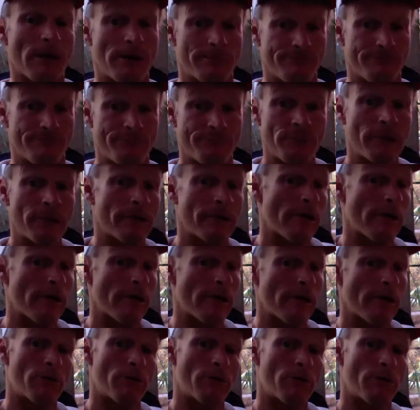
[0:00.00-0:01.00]
on their
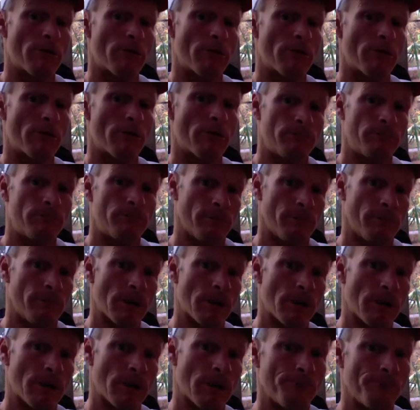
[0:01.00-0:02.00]
own.
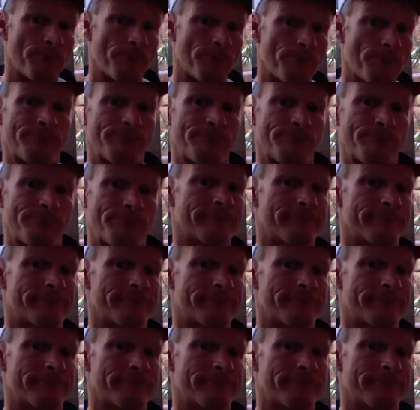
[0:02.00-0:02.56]
Not